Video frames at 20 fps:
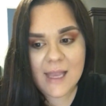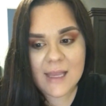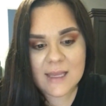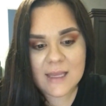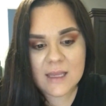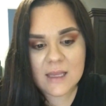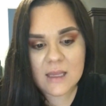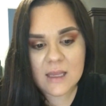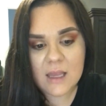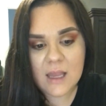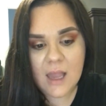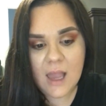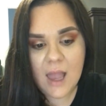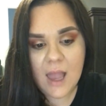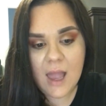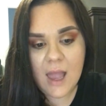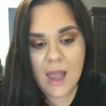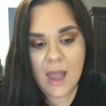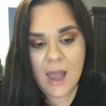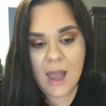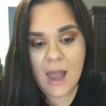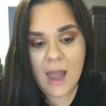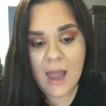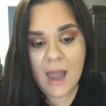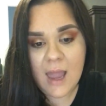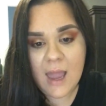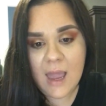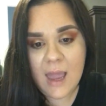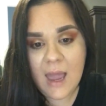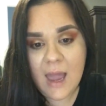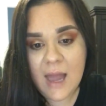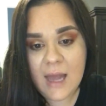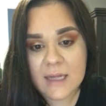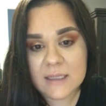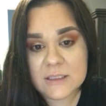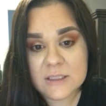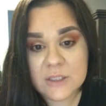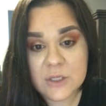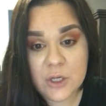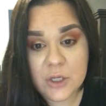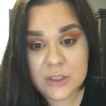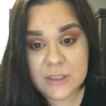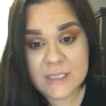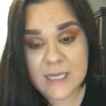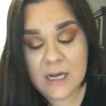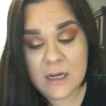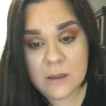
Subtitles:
and I had to